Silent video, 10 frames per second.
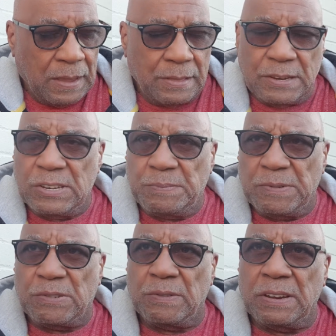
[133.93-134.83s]
This
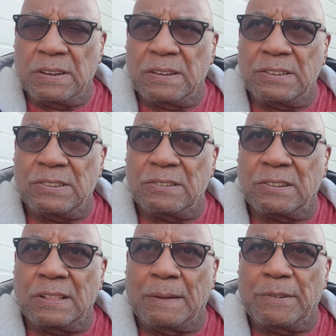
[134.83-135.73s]
is a
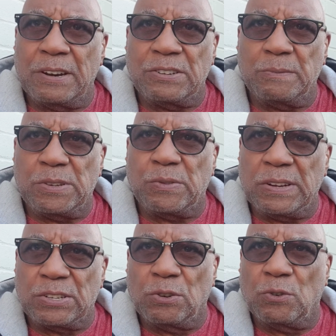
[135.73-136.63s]
collaboration
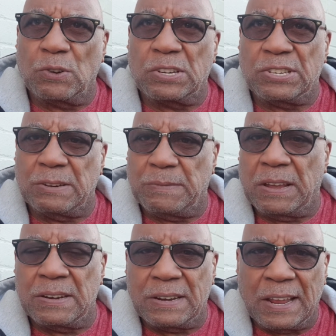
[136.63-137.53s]
between Vatsim
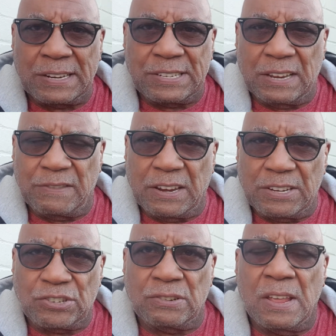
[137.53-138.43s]
and X
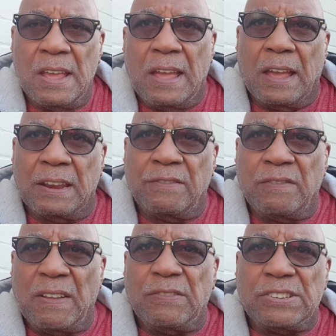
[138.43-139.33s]
Aviation, and if
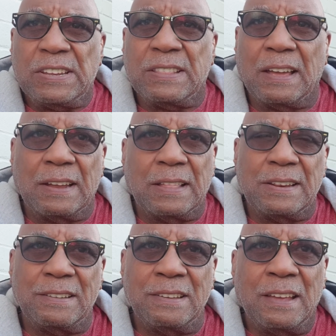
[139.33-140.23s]
you've never seen the
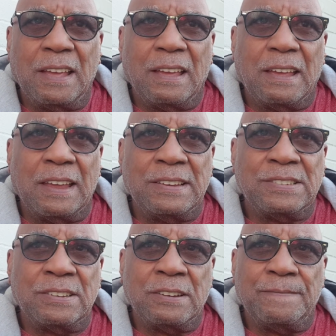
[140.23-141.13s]
Islander,
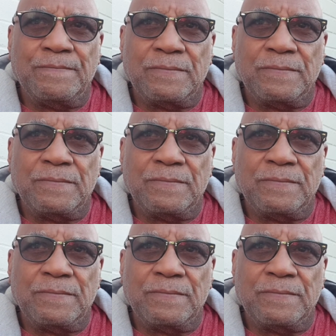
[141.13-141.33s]
it's a